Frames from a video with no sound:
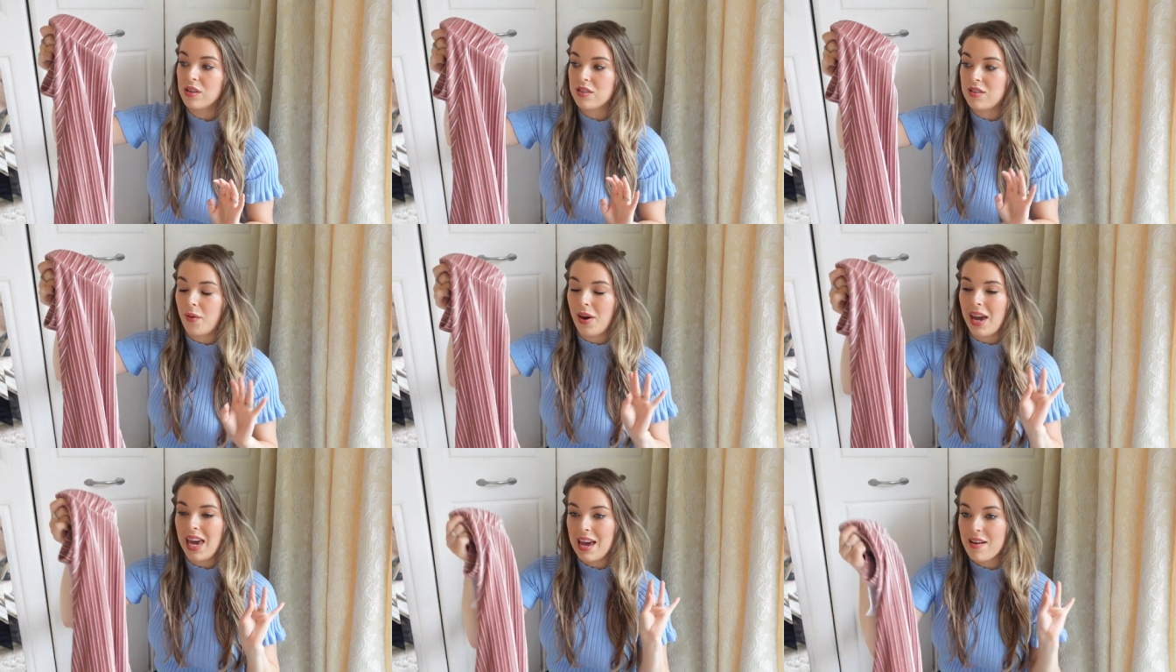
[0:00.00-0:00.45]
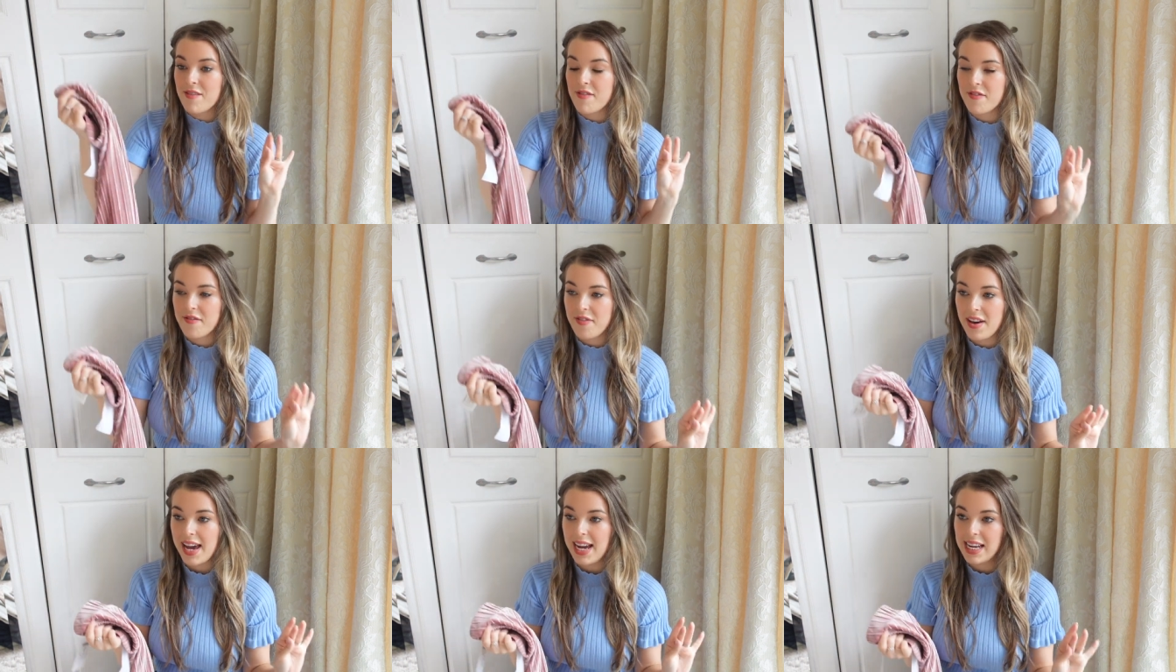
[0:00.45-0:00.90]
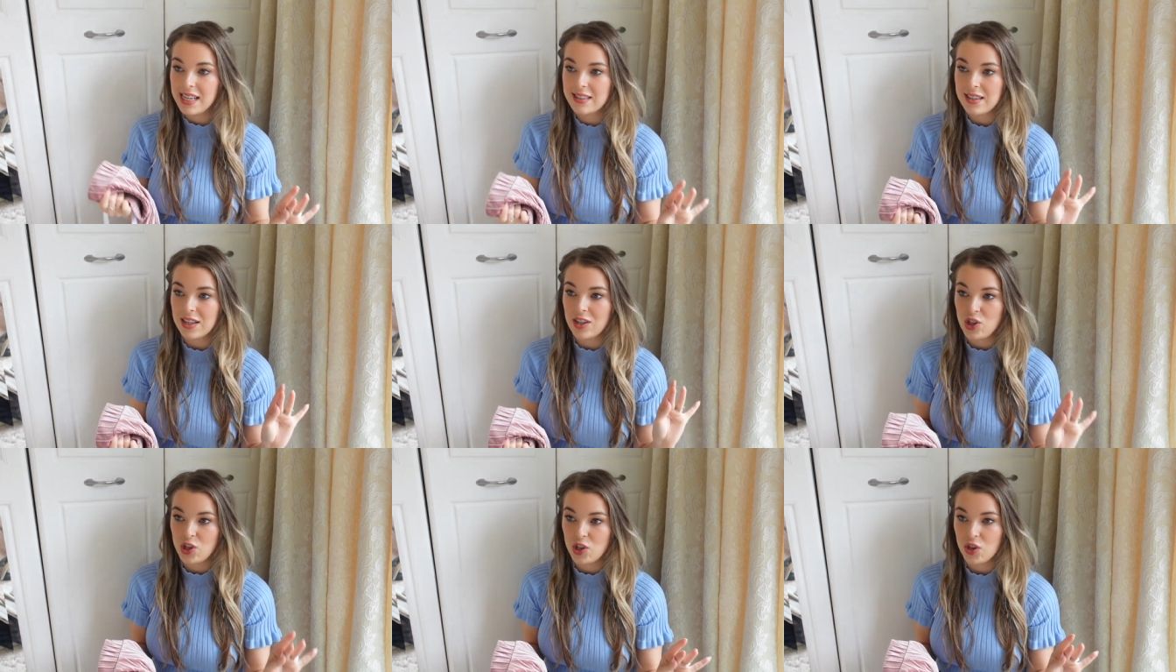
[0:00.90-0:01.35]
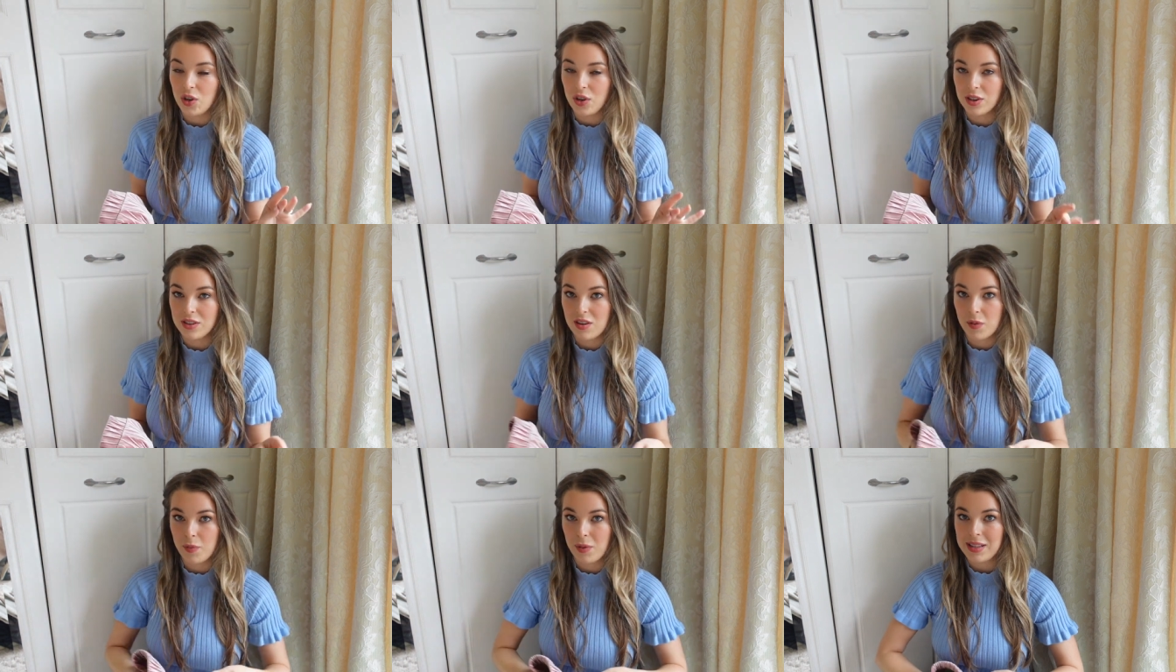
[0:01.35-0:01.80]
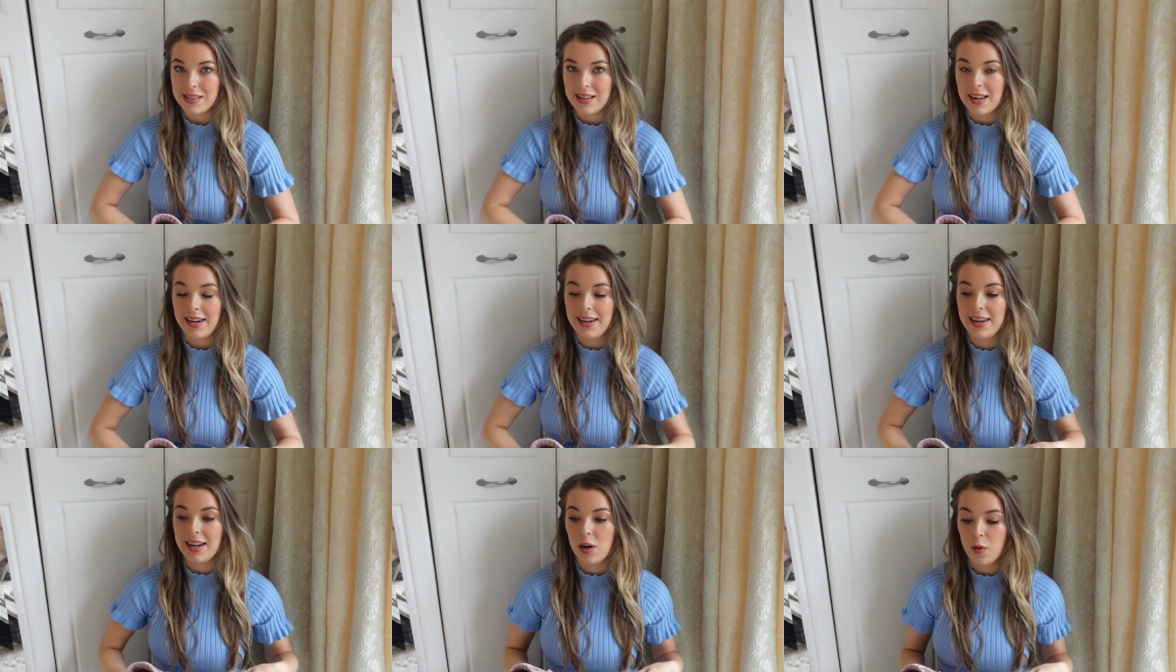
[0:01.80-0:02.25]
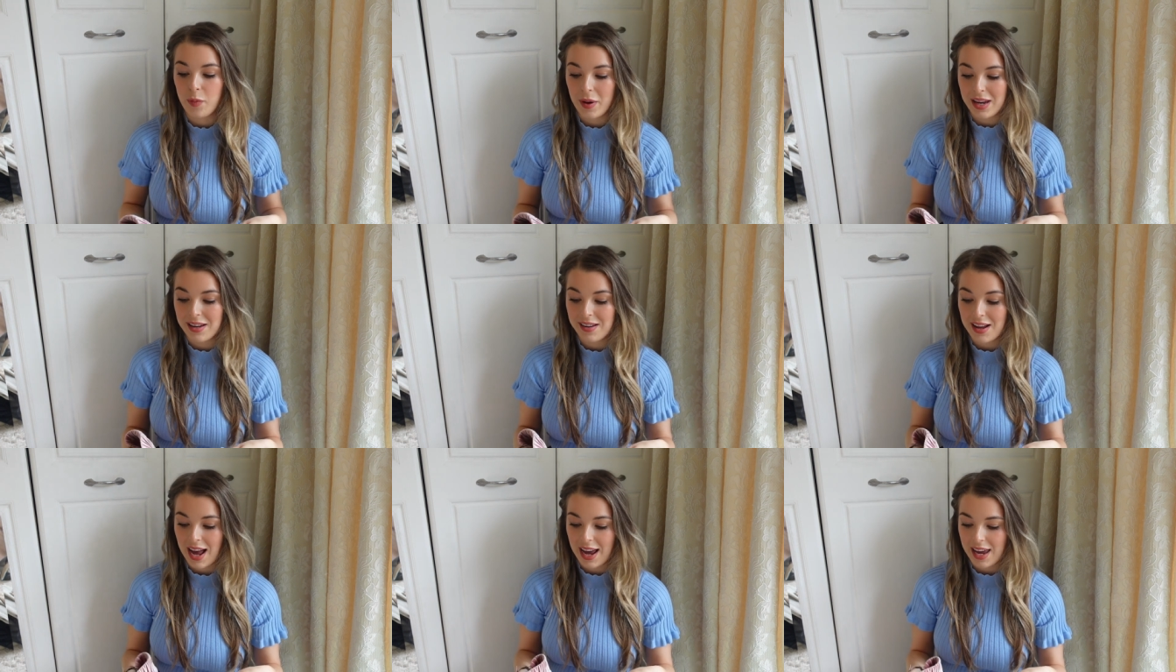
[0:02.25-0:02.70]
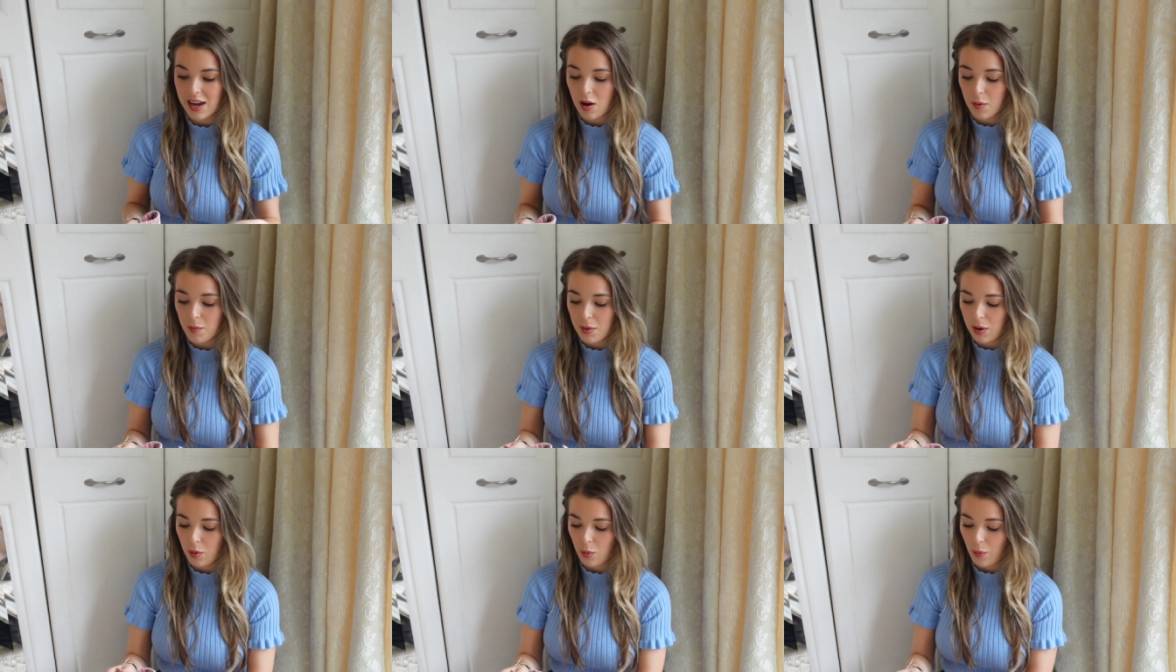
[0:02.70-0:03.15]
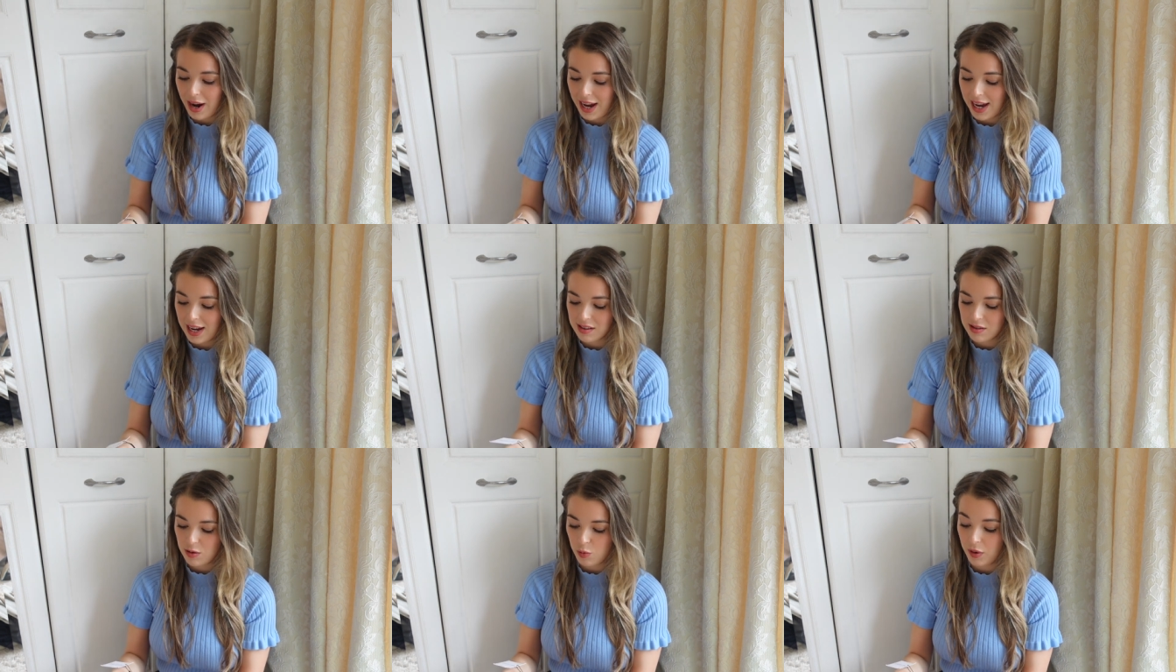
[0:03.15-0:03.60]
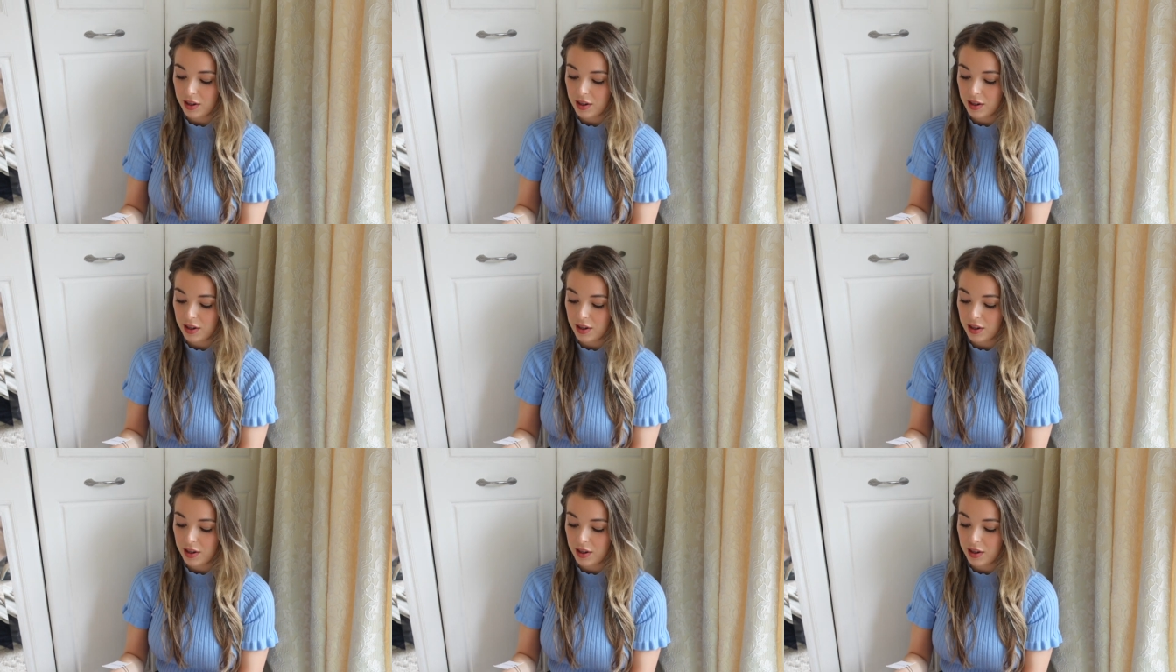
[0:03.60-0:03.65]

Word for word: so it fits just, but it's a little bit tight on my waist,